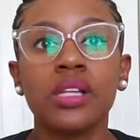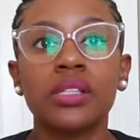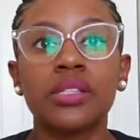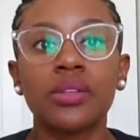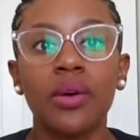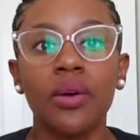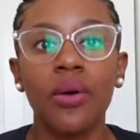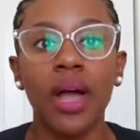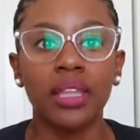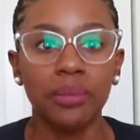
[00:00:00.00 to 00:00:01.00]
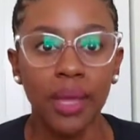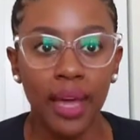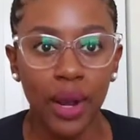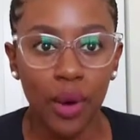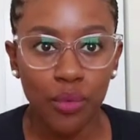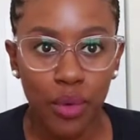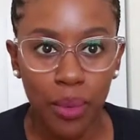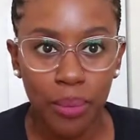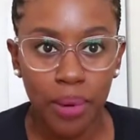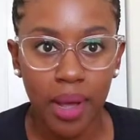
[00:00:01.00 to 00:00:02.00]
So after we got our
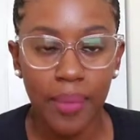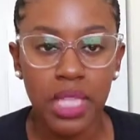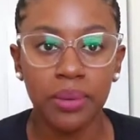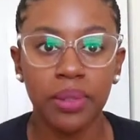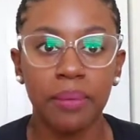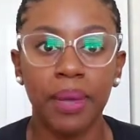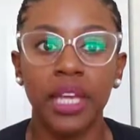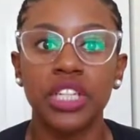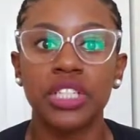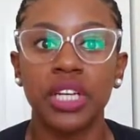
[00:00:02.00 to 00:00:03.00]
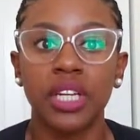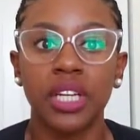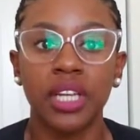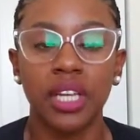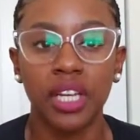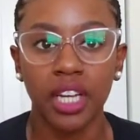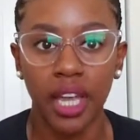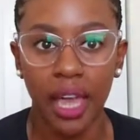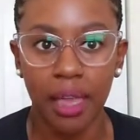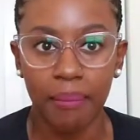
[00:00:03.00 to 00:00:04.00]
room prep, that's when the patient
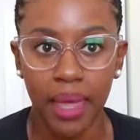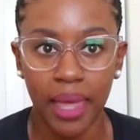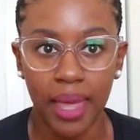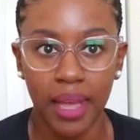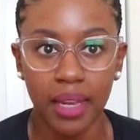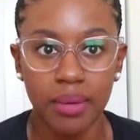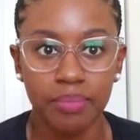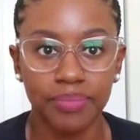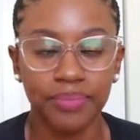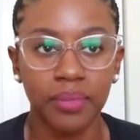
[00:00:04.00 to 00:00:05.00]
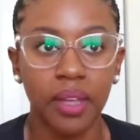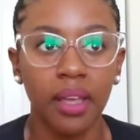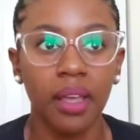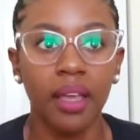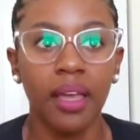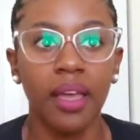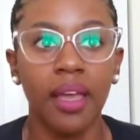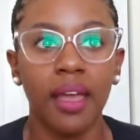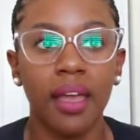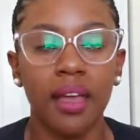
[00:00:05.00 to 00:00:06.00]
came in,
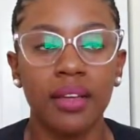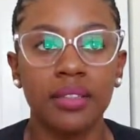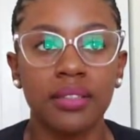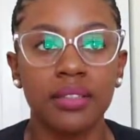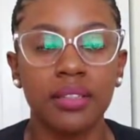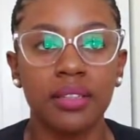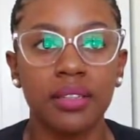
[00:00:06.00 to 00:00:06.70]
and